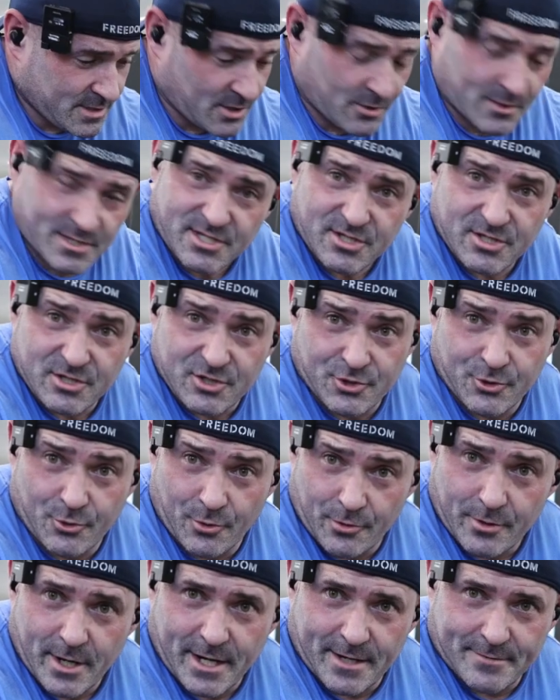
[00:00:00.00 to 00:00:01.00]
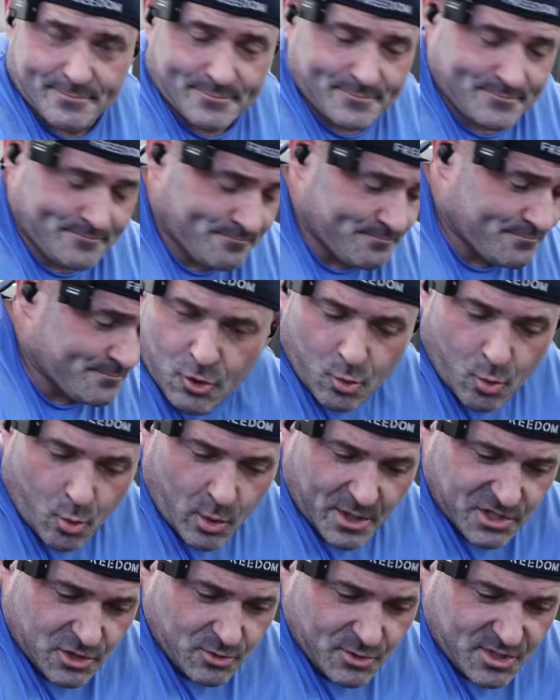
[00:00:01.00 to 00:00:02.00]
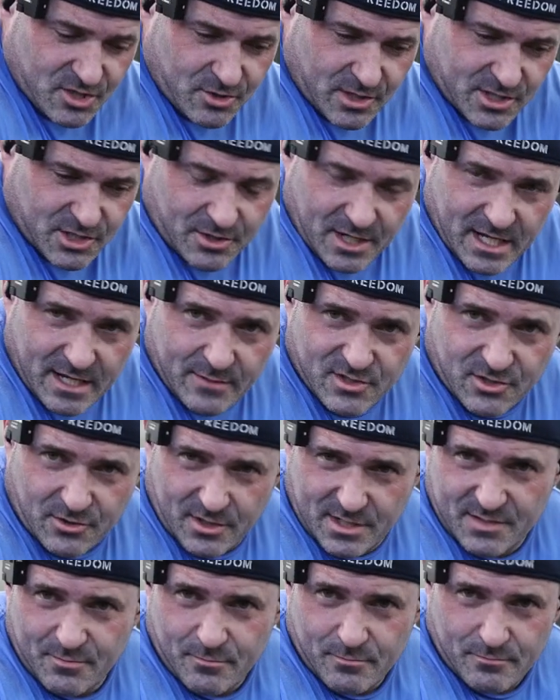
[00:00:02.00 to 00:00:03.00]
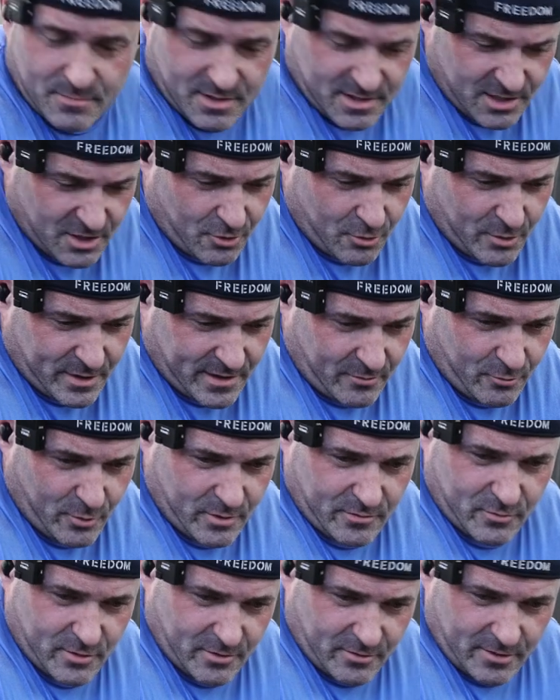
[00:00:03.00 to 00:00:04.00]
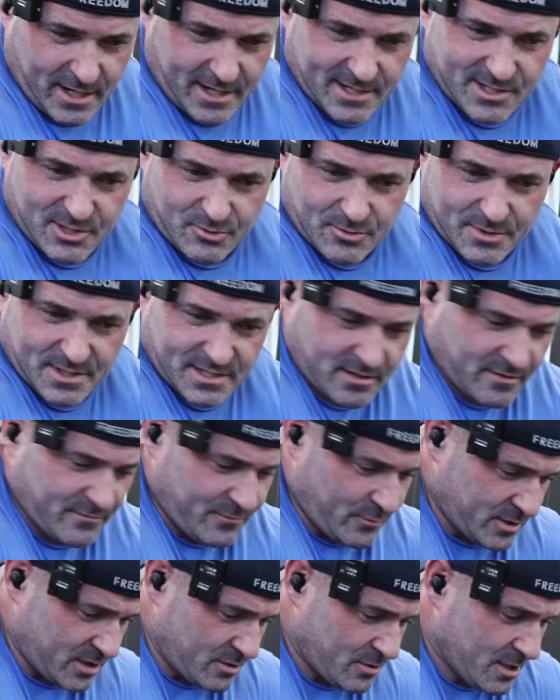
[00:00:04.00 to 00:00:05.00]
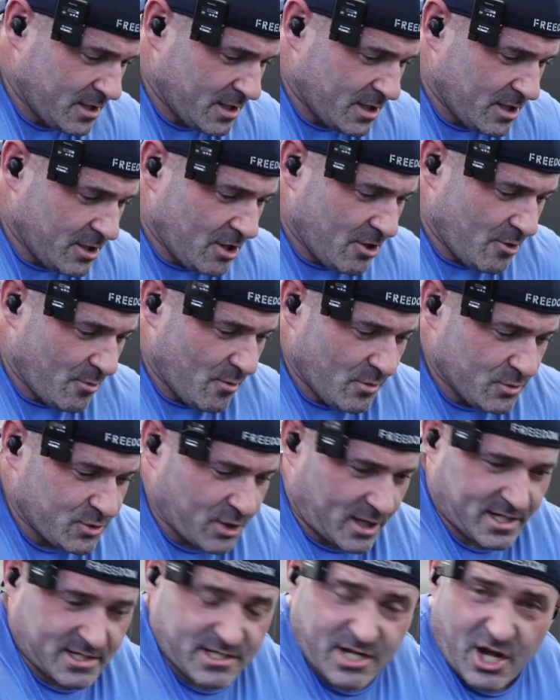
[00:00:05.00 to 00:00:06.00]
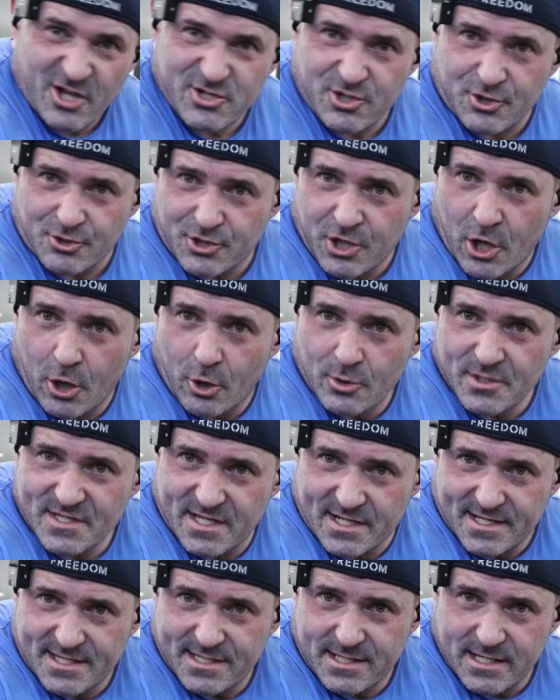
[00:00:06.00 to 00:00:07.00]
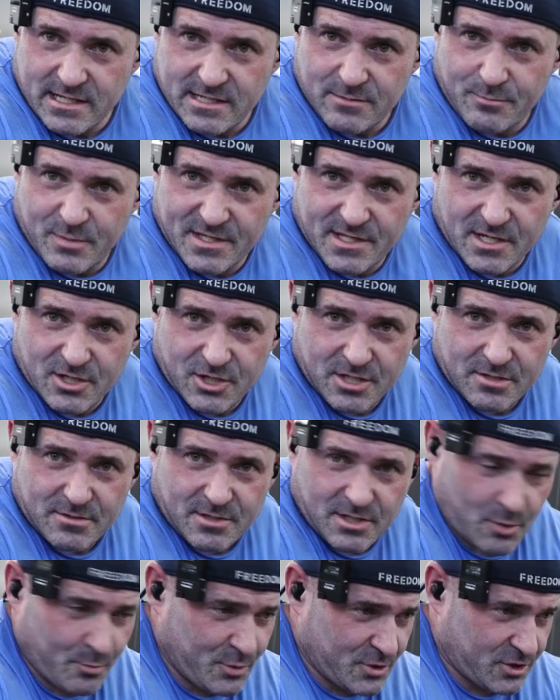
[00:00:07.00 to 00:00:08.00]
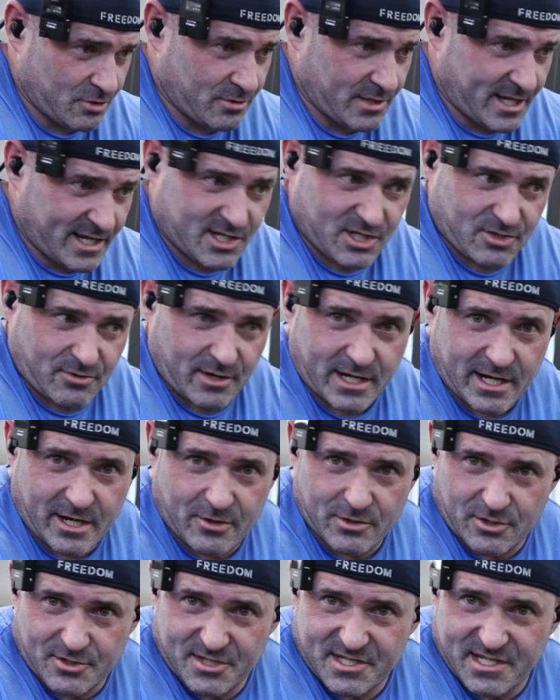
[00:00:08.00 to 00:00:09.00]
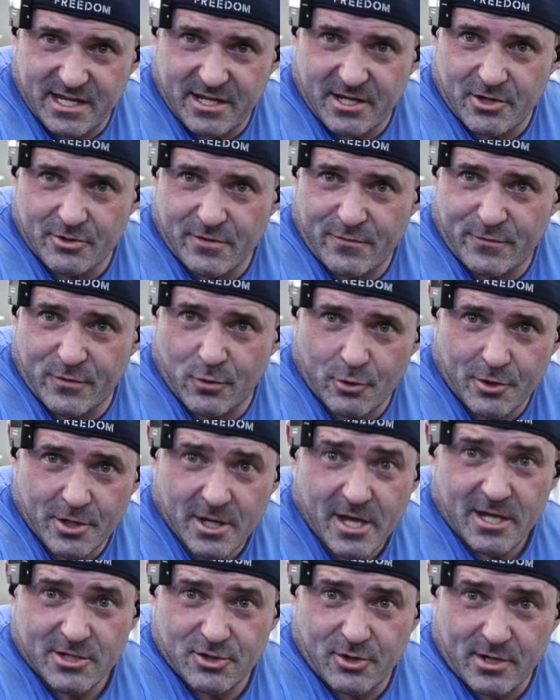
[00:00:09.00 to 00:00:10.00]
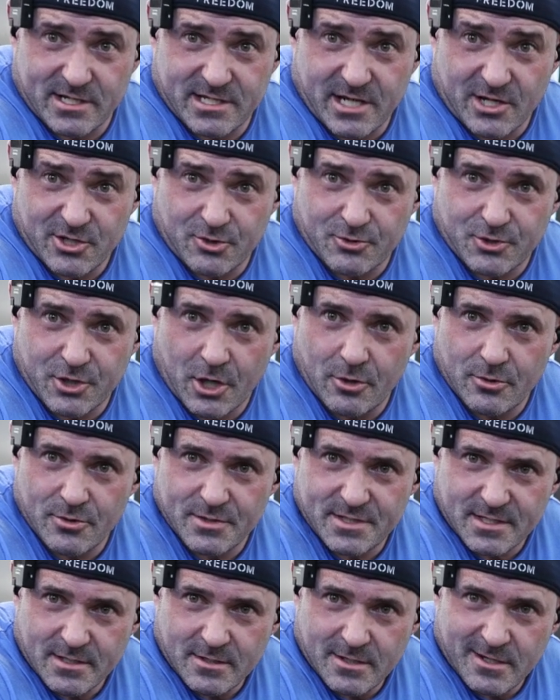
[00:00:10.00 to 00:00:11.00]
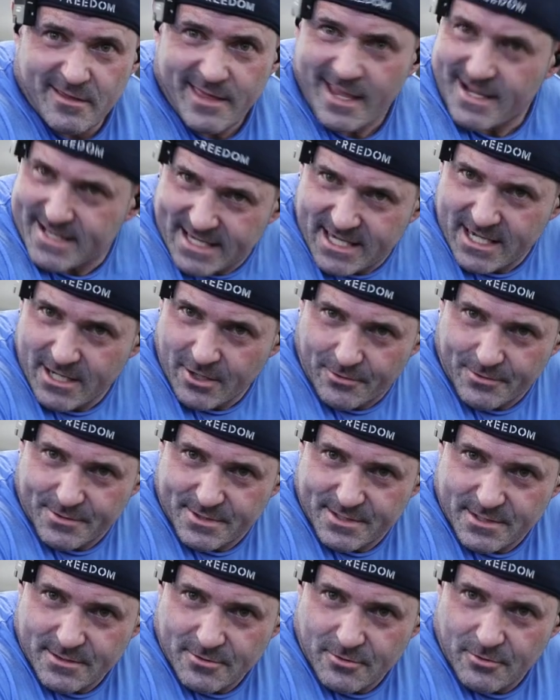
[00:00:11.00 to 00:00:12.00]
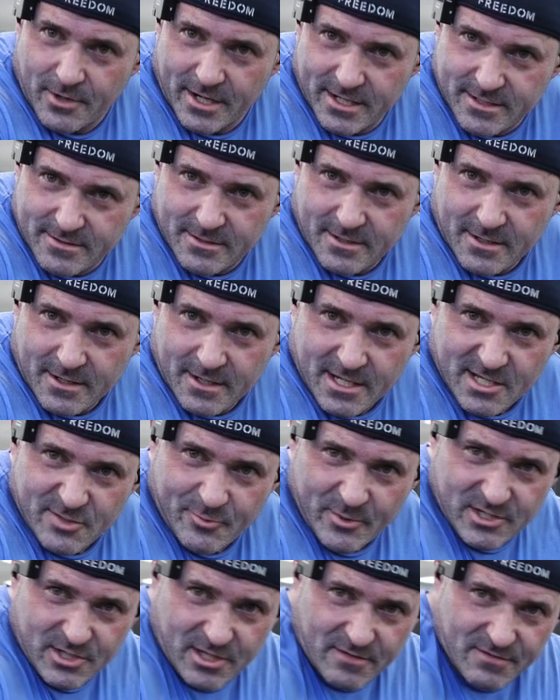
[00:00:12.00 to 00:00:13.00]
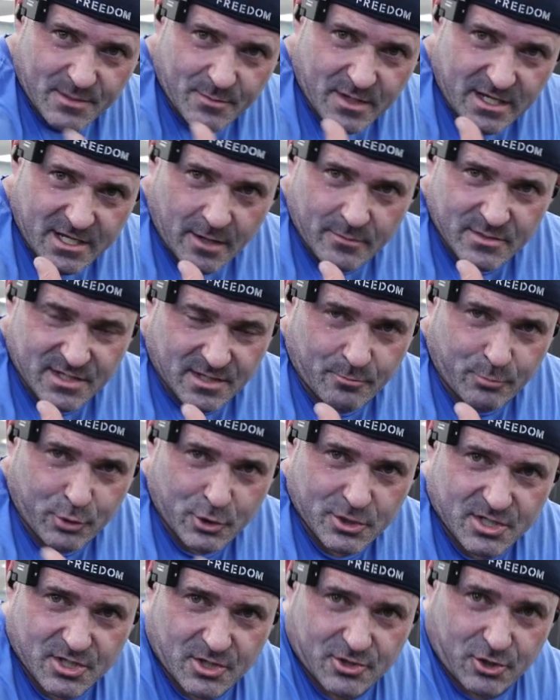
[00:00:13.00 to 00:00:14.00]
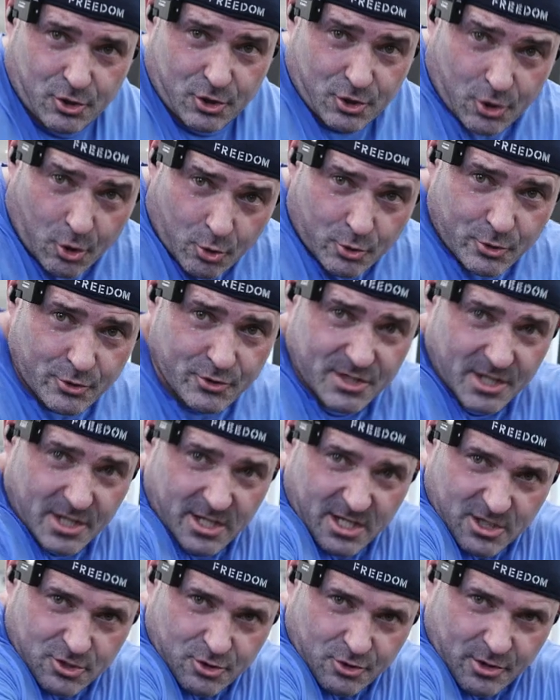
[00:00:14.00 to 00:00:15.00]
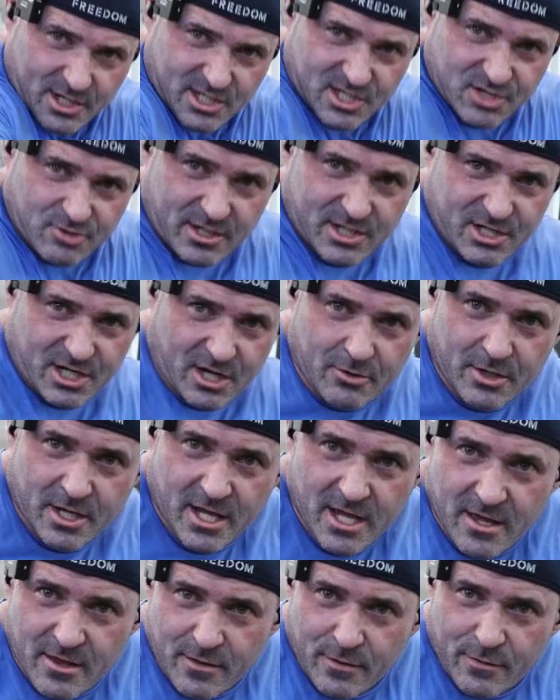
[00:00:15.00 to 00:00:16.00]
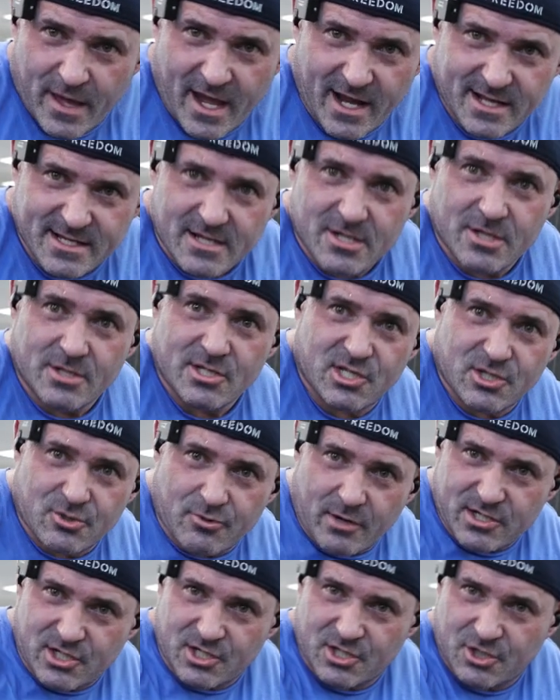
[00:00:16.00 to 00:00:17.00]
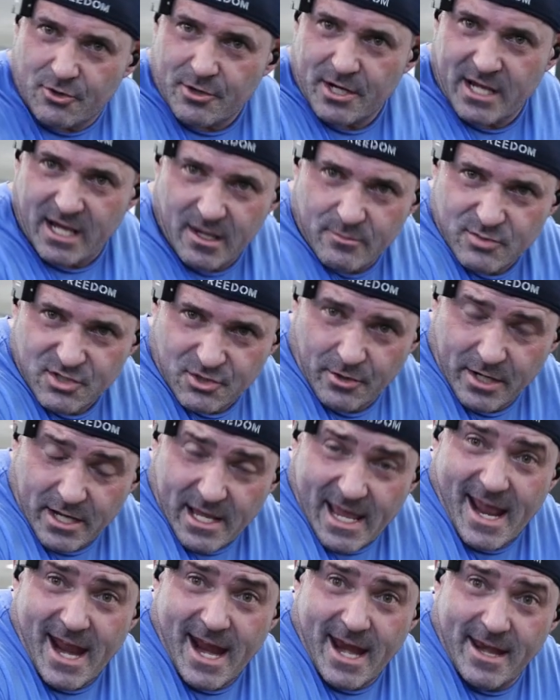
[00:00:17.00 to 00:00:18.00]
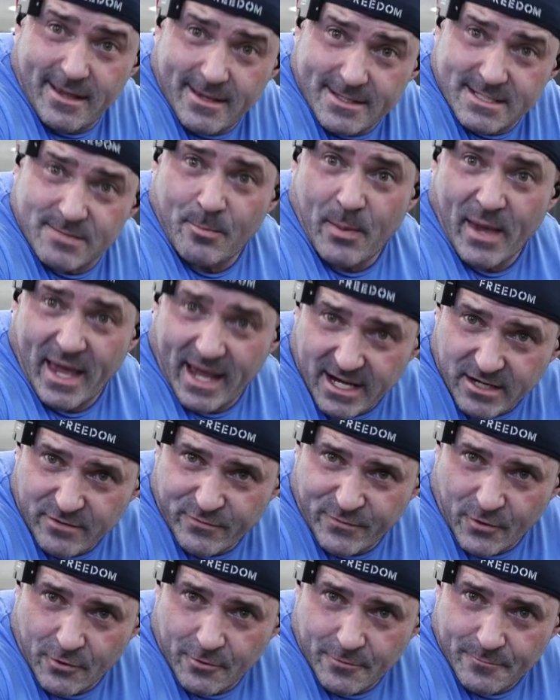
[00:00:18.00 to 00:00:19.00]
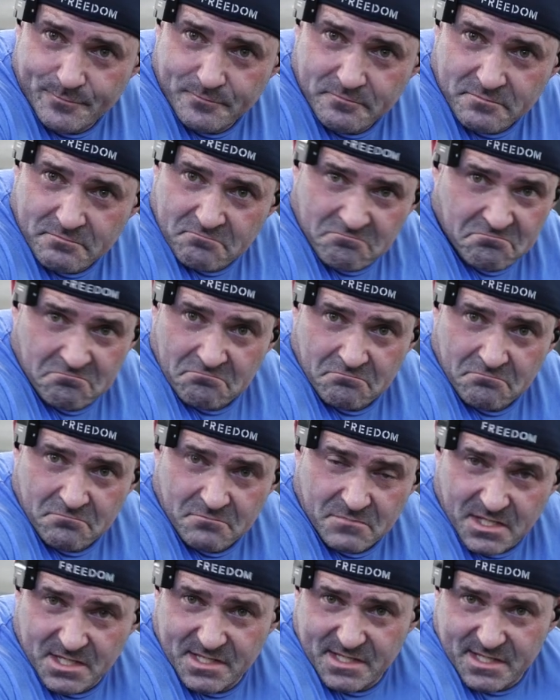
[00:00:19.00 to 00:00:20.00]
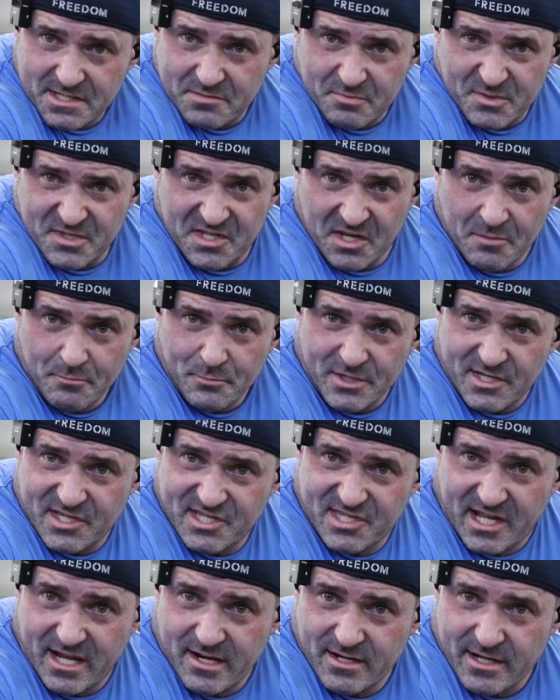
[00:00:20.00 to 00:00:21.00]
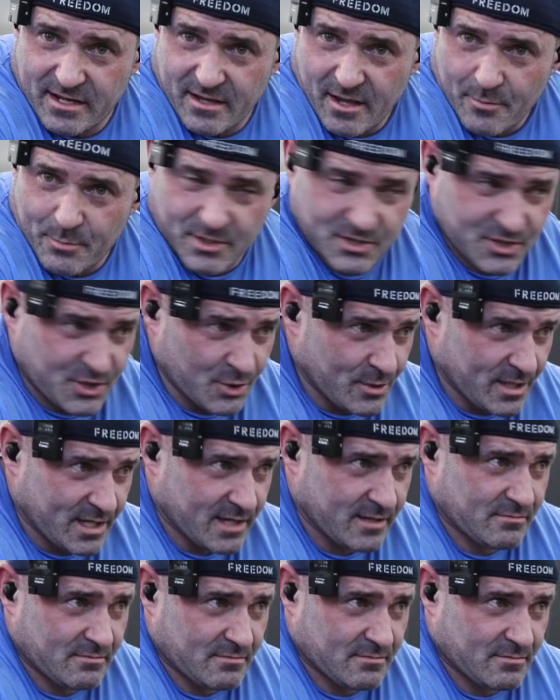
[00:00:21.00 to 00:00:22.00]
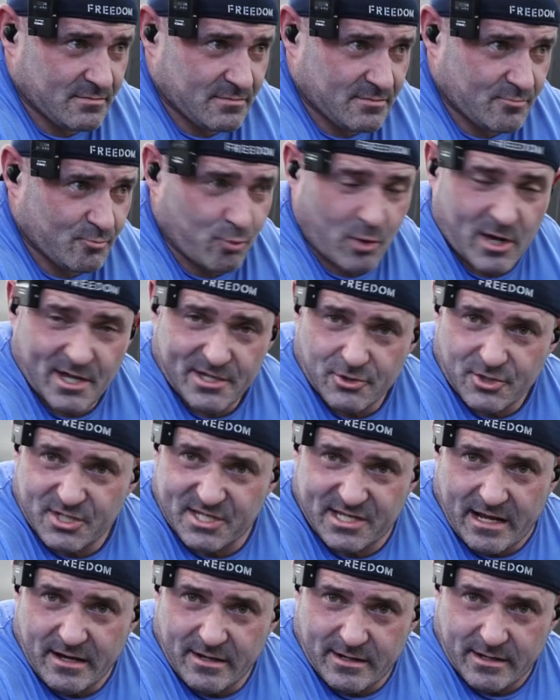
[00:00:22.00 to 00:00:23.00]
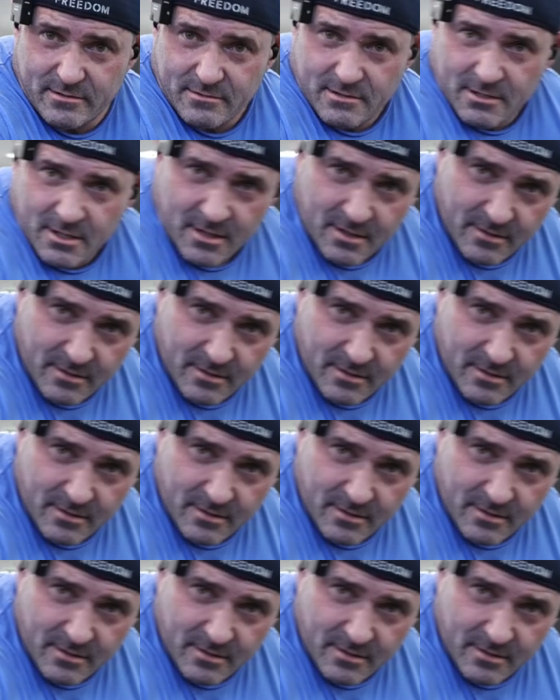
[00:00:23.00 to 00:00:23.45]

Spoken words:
So let's do it right. When you stretch your hamstrings, you know, when we were in high school and stuff, when you try to touch your toes in a seated position, you put your legs straight out, you're sitting on the floor, try to touch your toes, that kills, right? Especially if somebody comes and pushes on your shoulders and you try to stretch out, that stretches your hamstring and it's painful. This is simply standing up and doing it while you're standing.